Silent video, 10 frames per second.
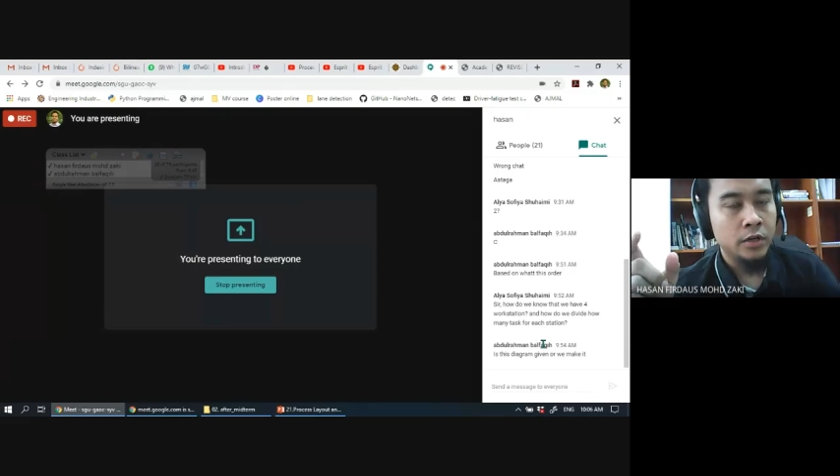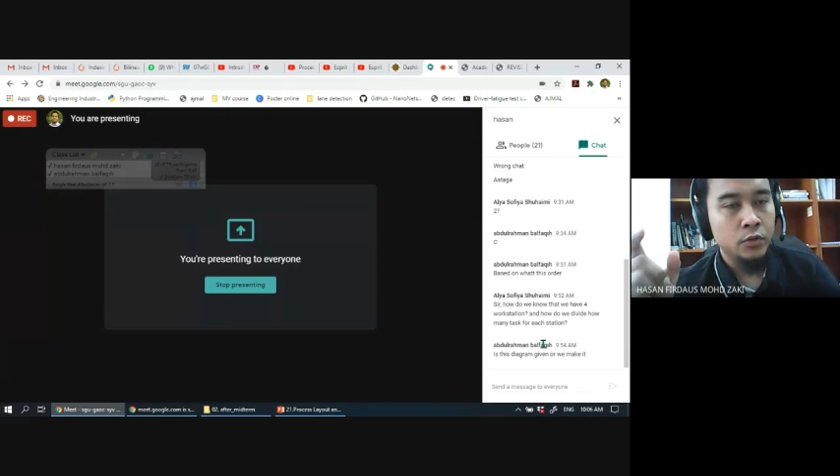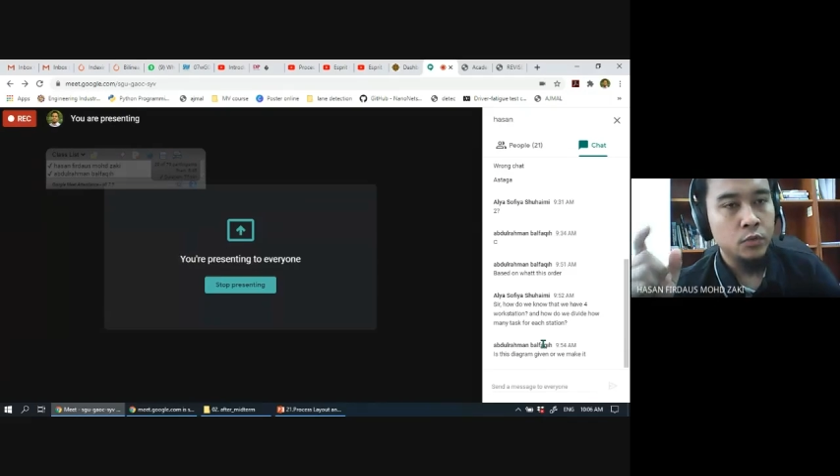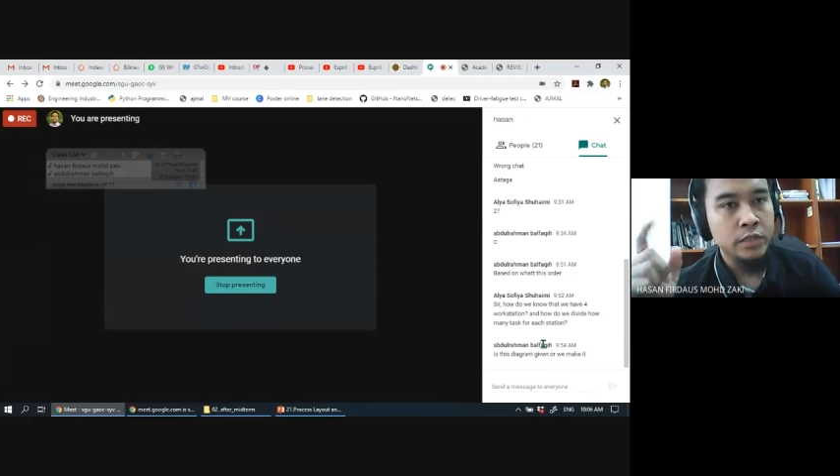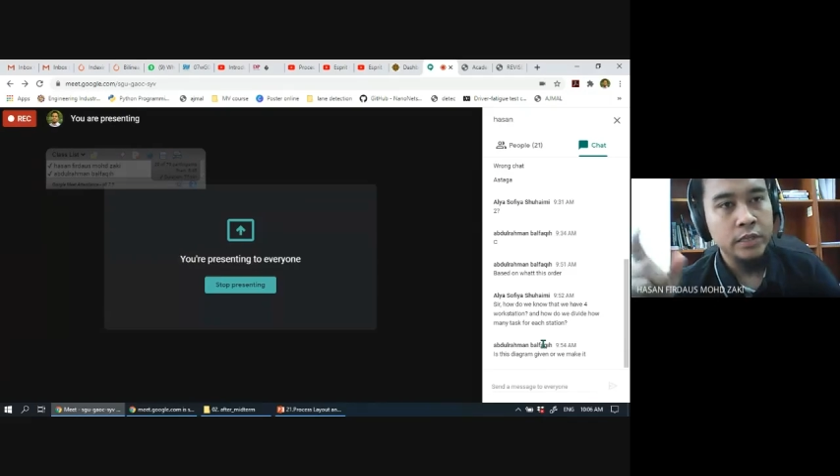
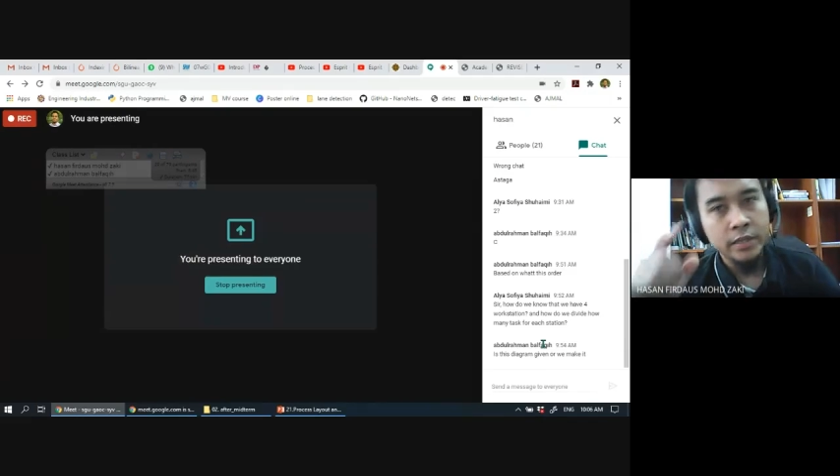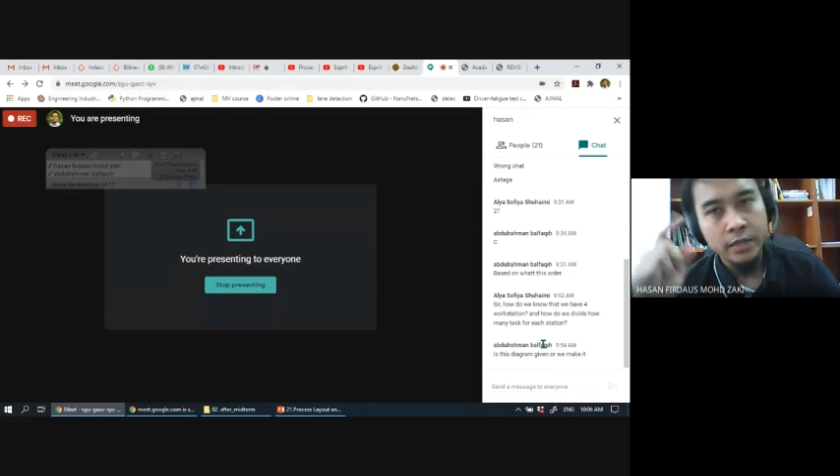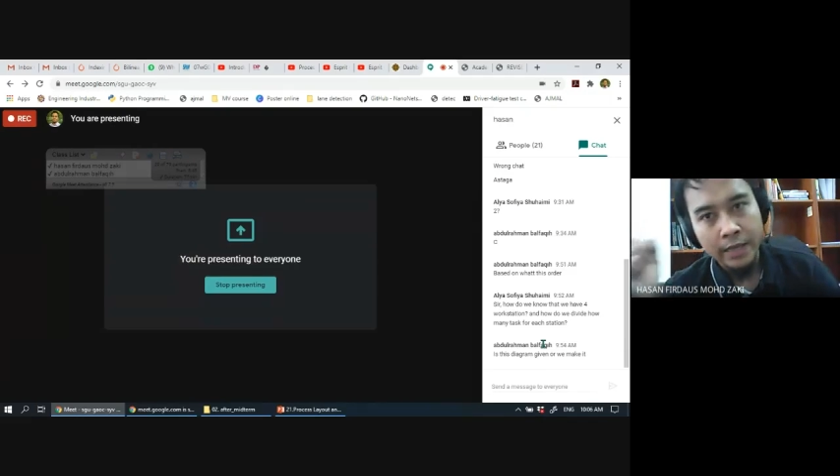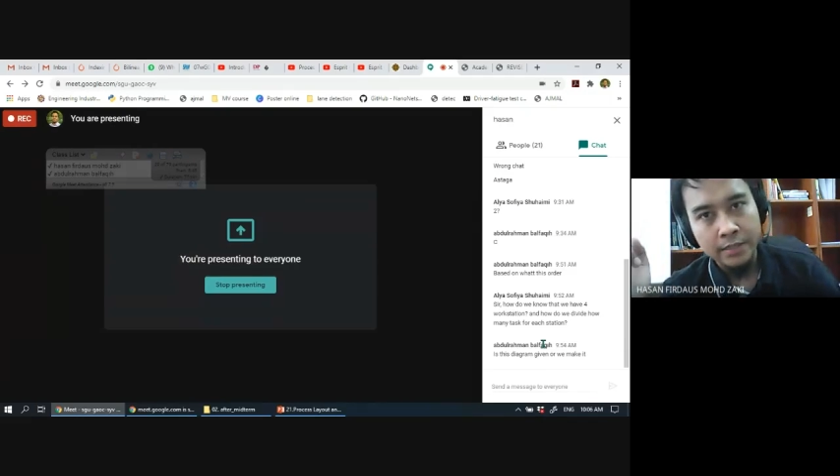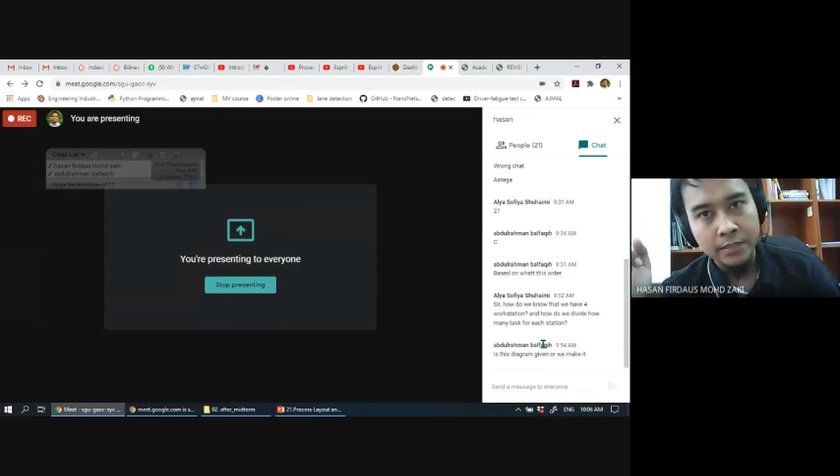you see the
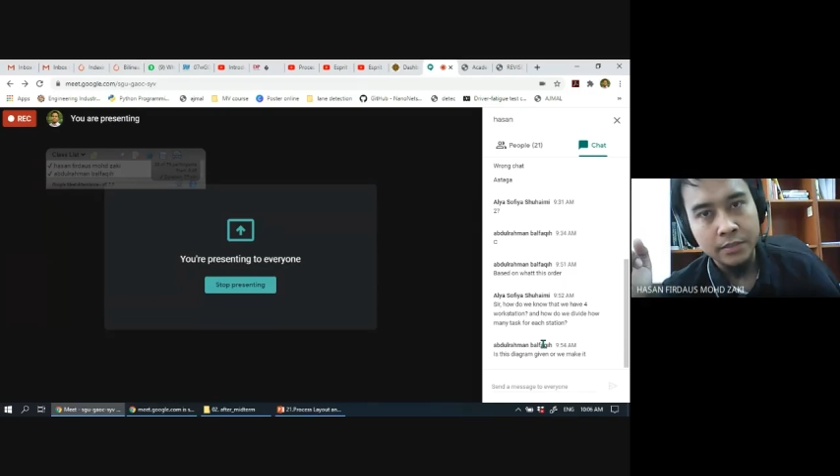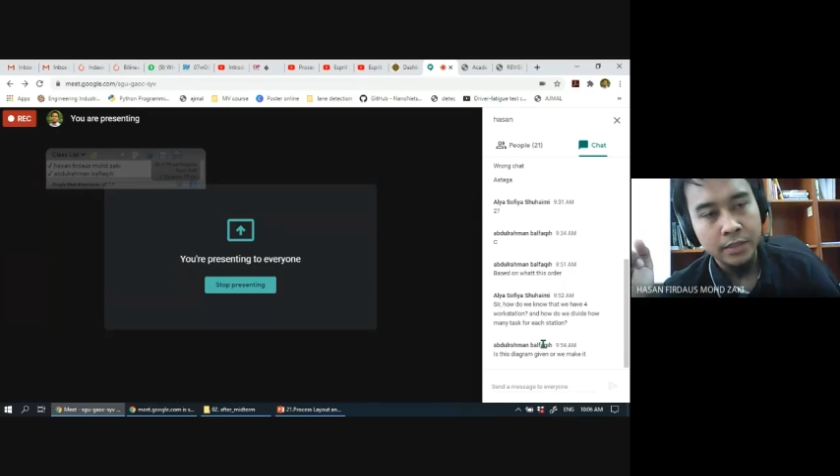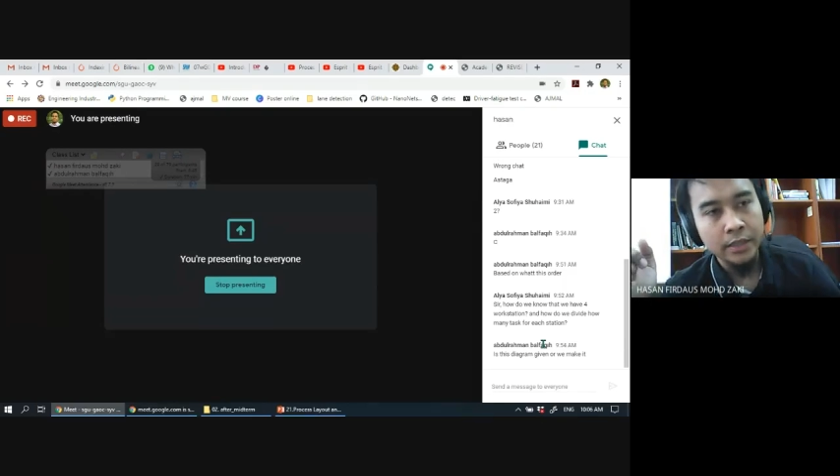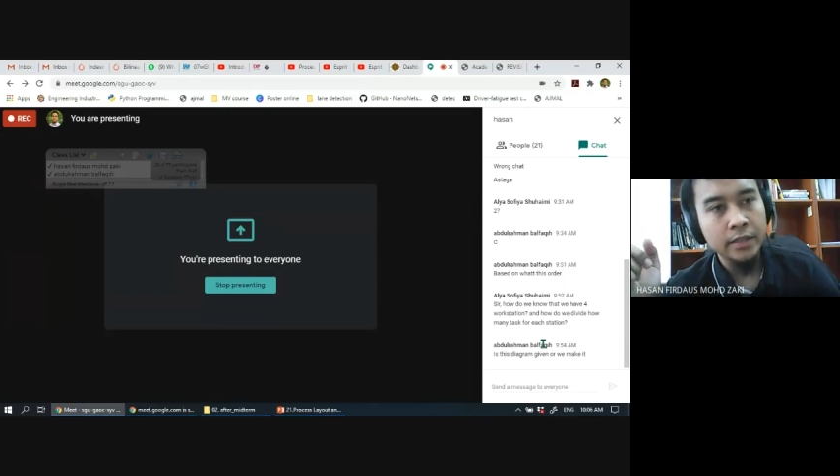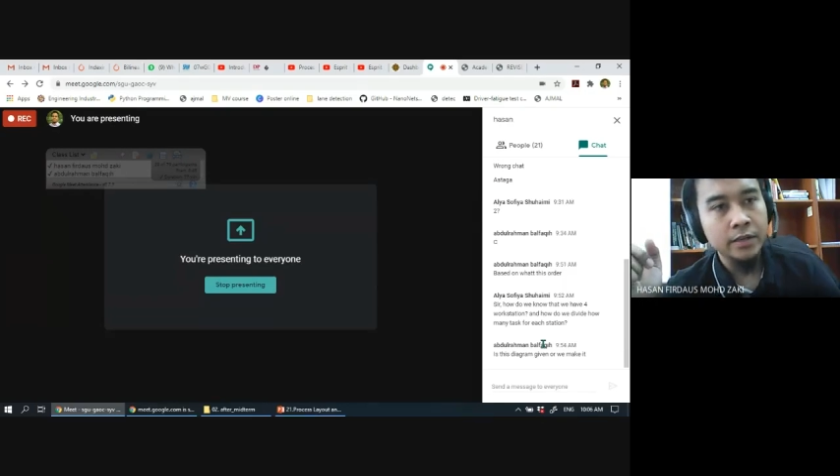next
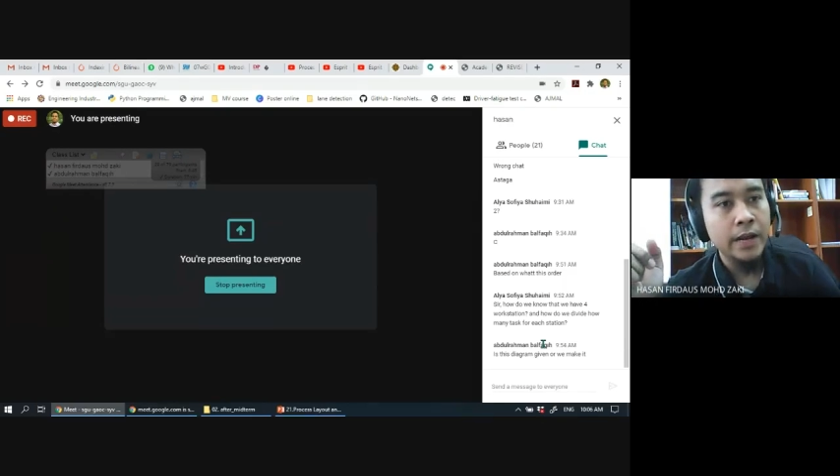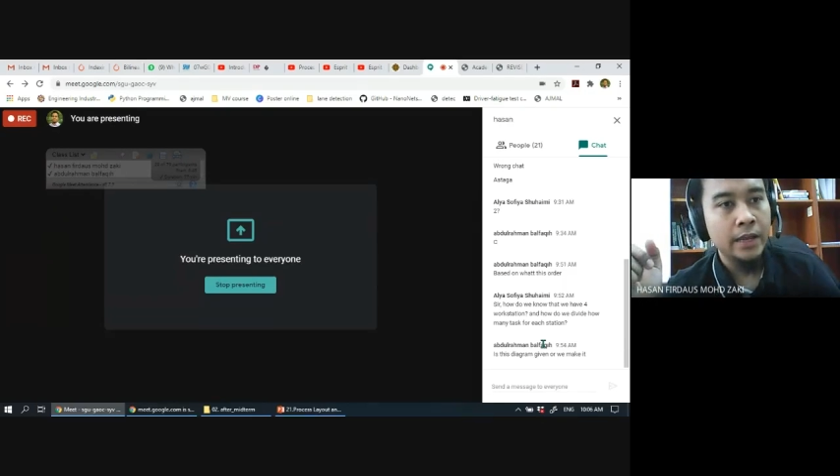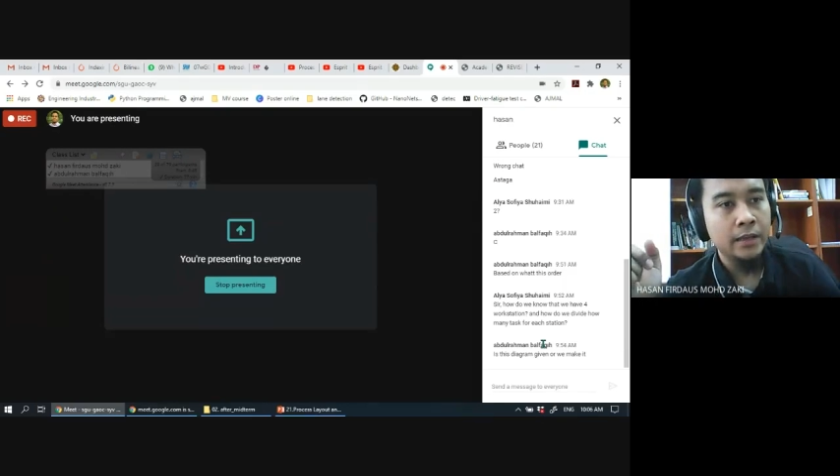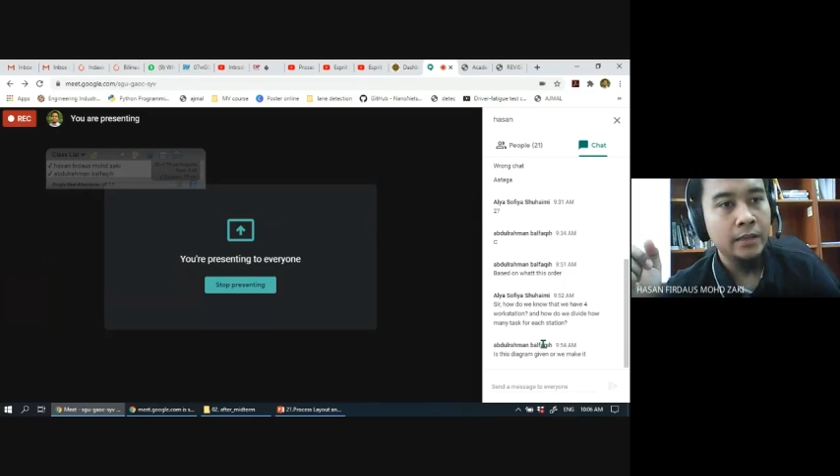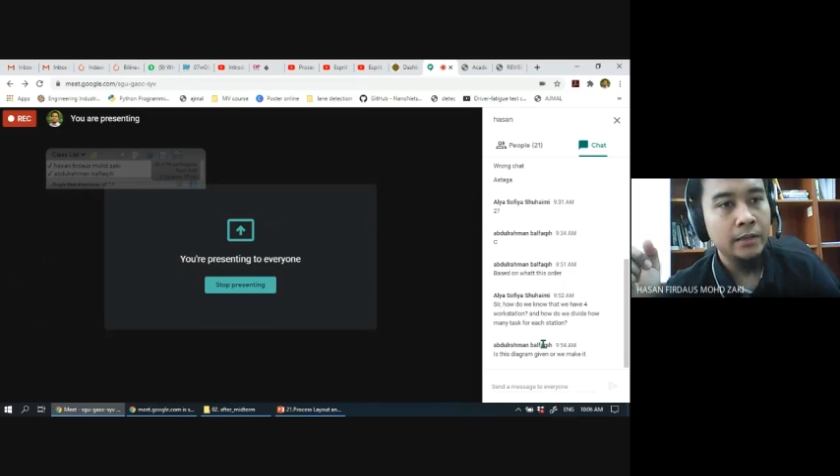in the
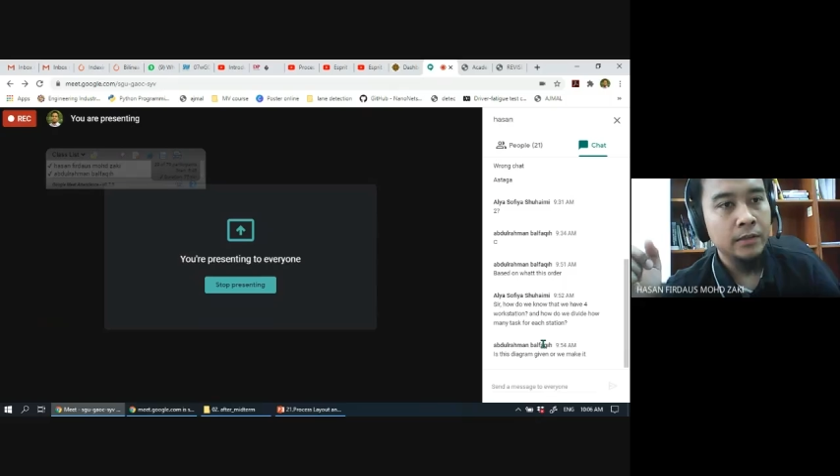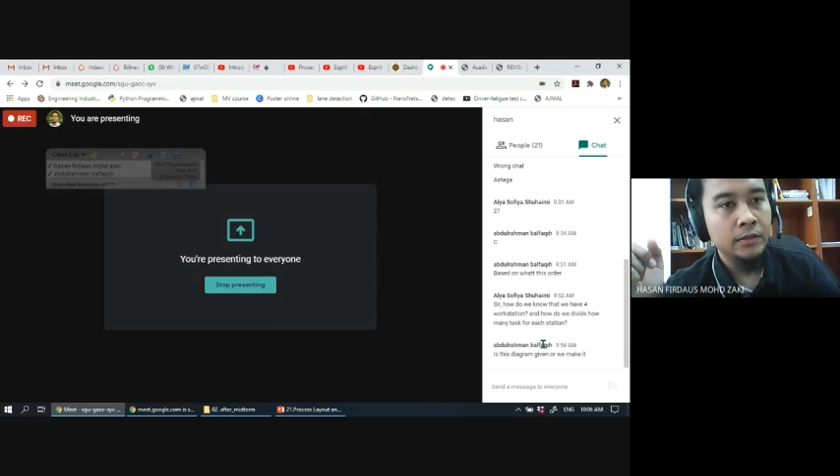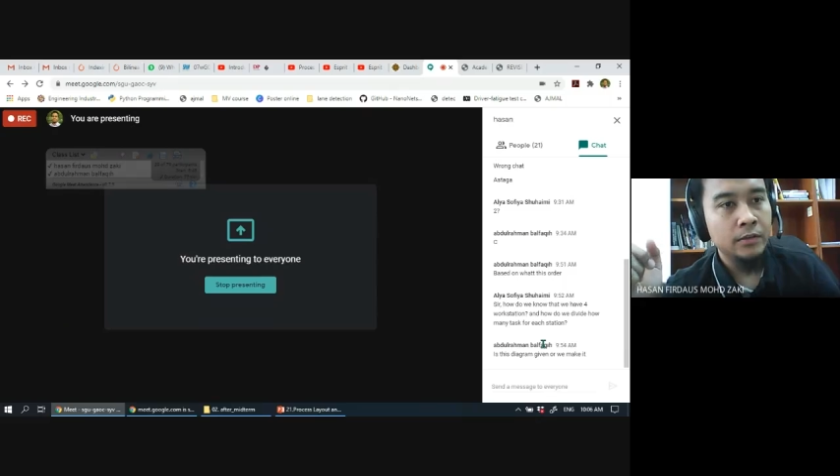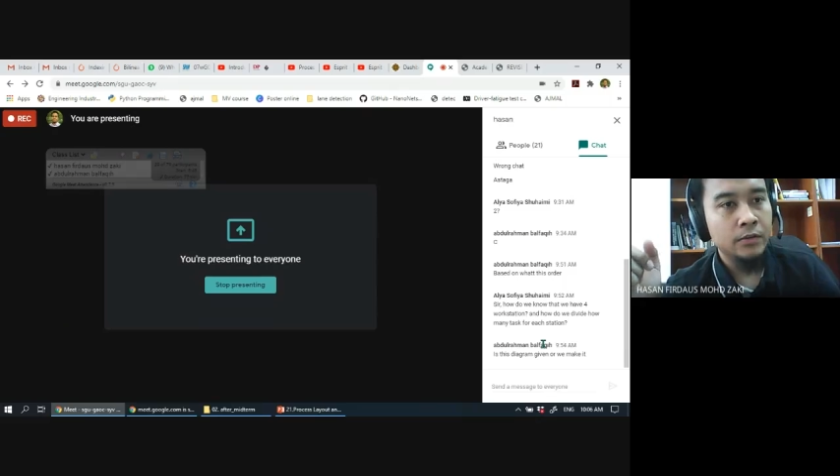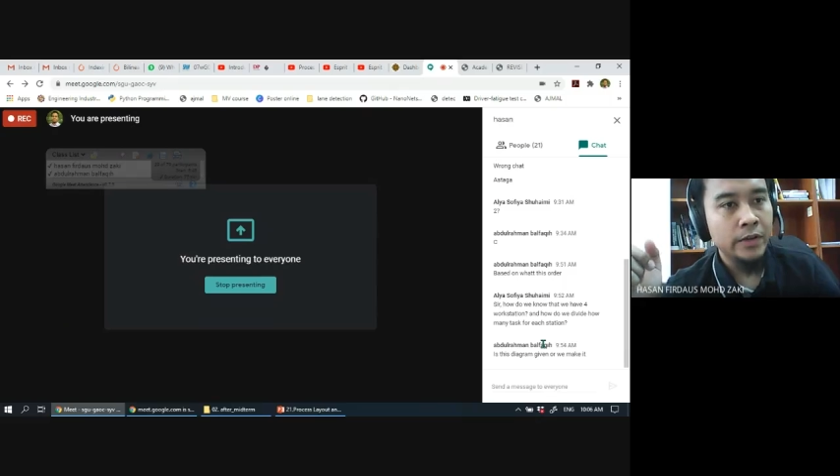rank,
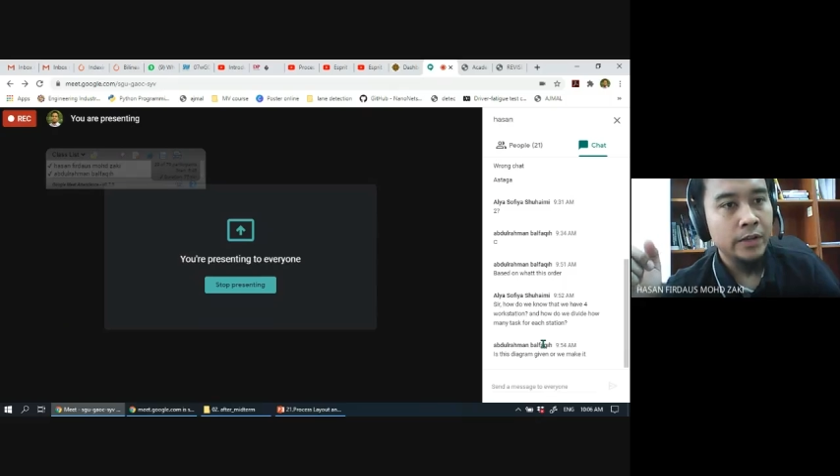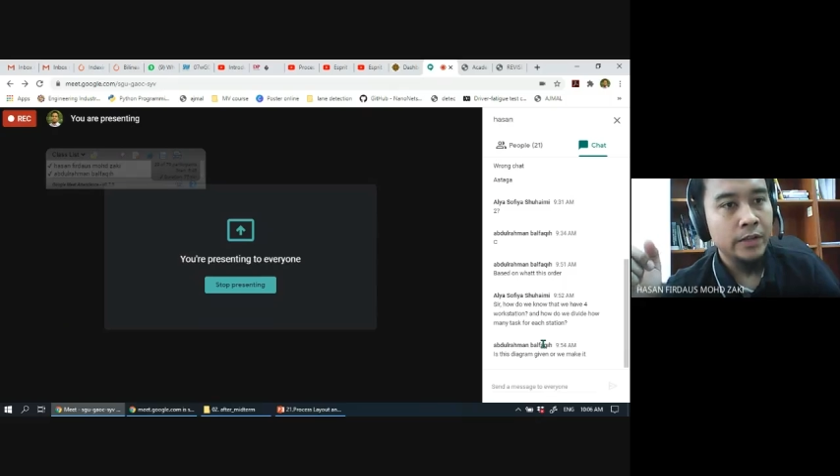right?